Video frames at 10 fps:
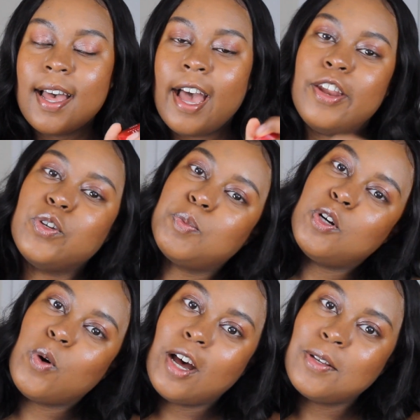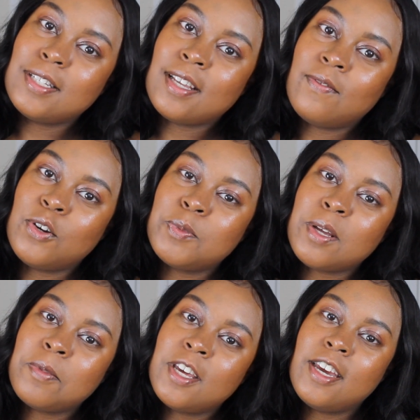I know it's been a while since I filmed
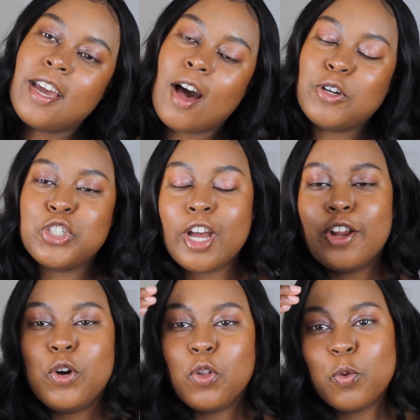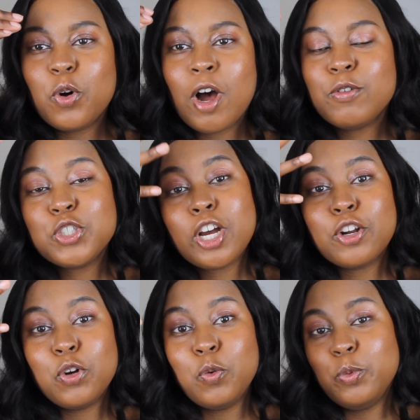something. I was trying
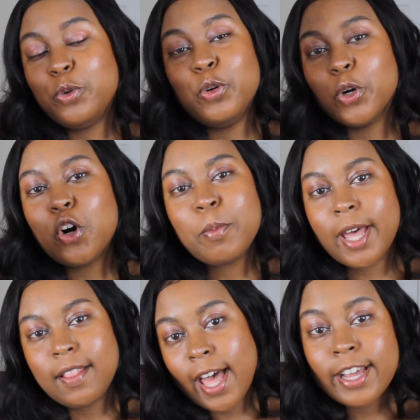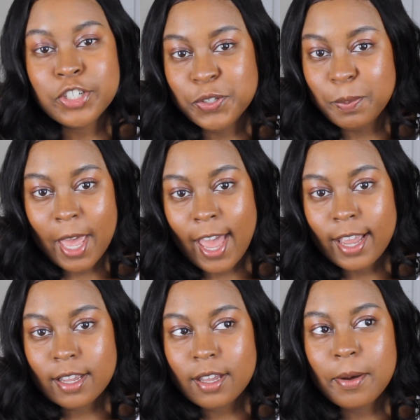to grow my lashes
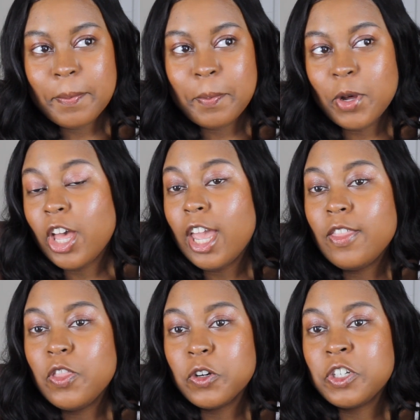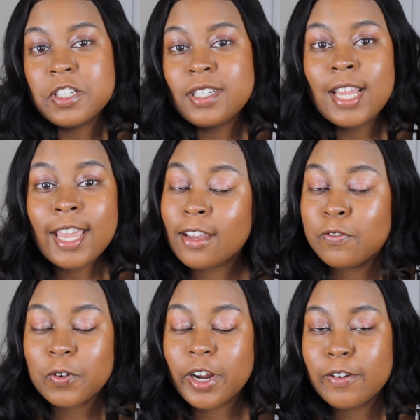back, but they're just taking
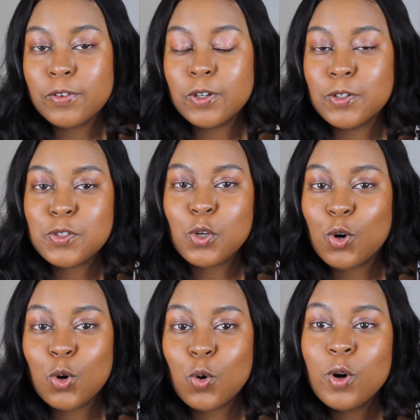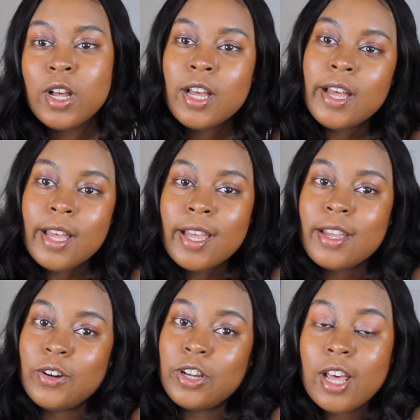forever. So
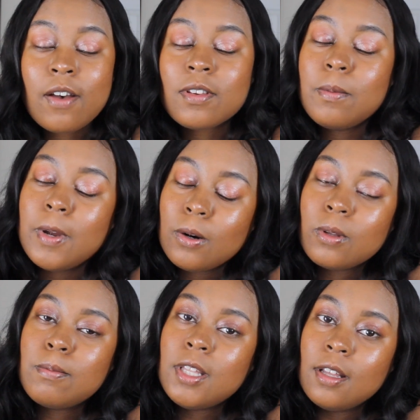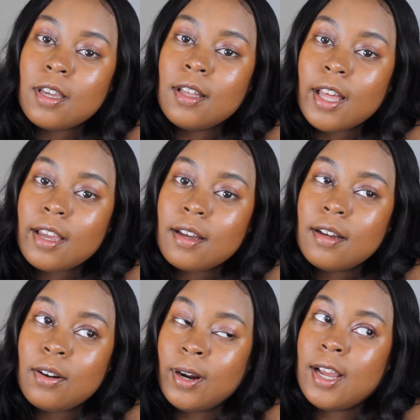you're gonna have to bear with me looking like
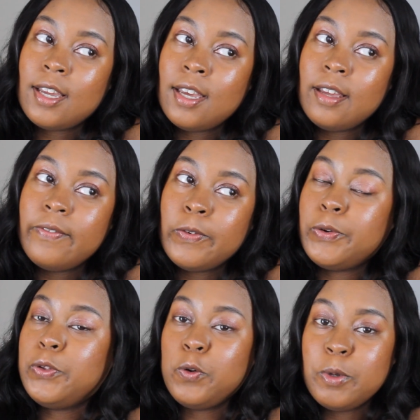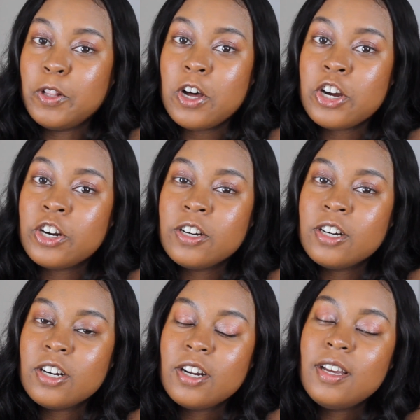a crackhead for a little bit
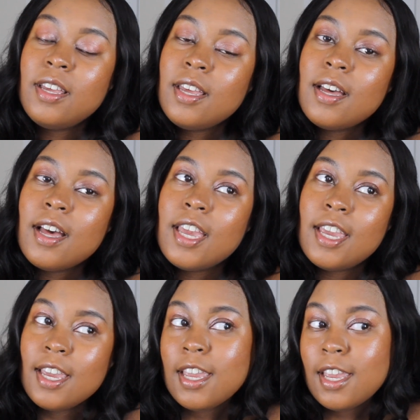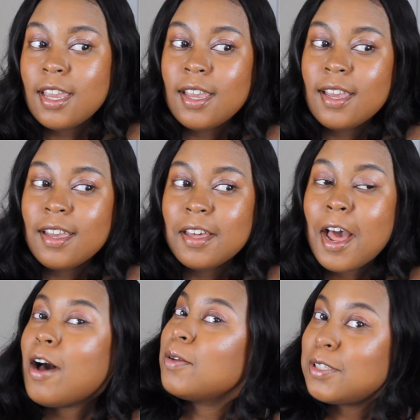longer, and
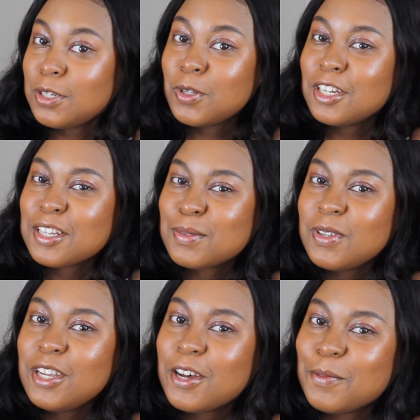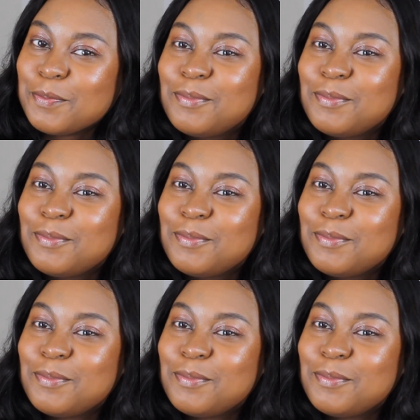I'll see you in the next video.